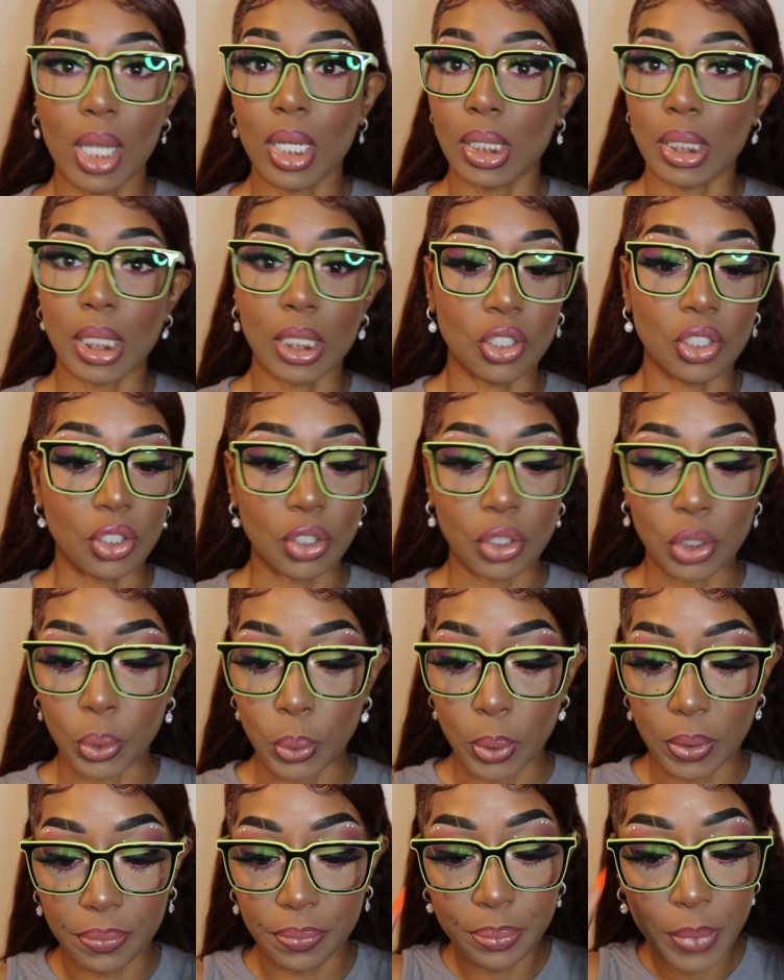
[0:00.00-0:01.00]
they just do
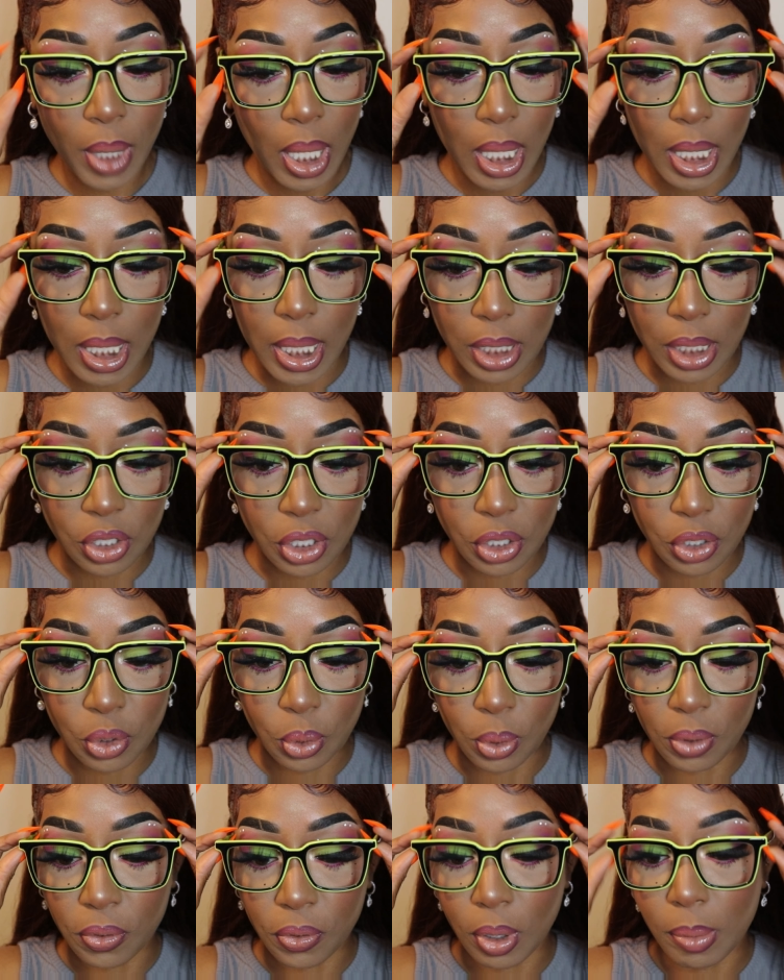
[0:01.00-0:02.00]
it. They just
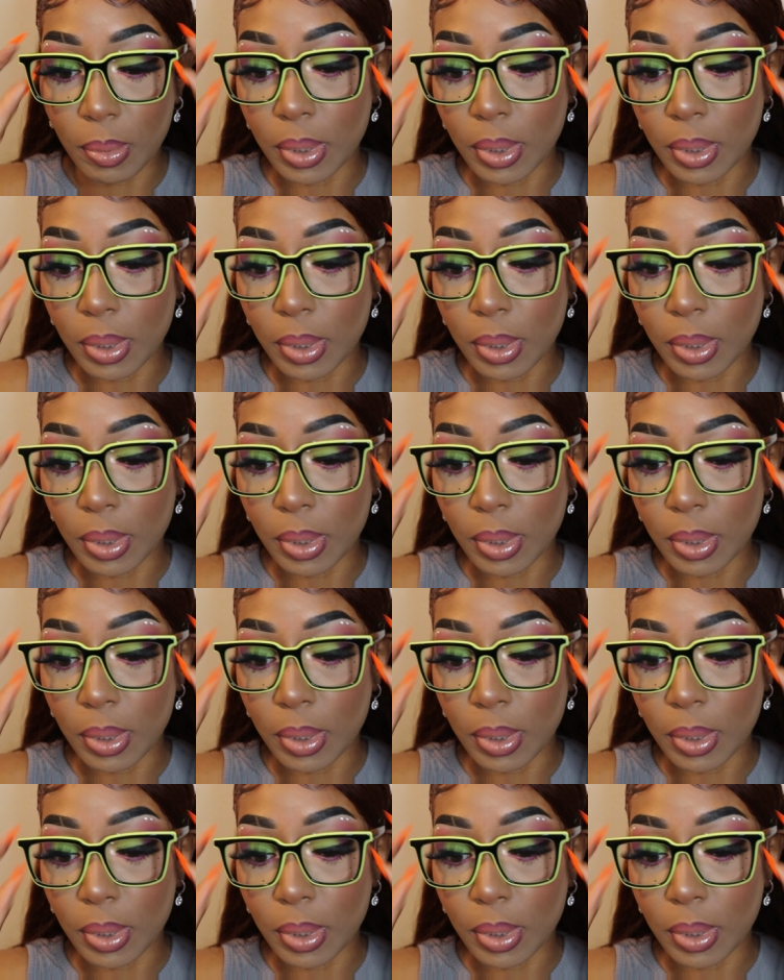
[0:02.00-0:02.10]
do it for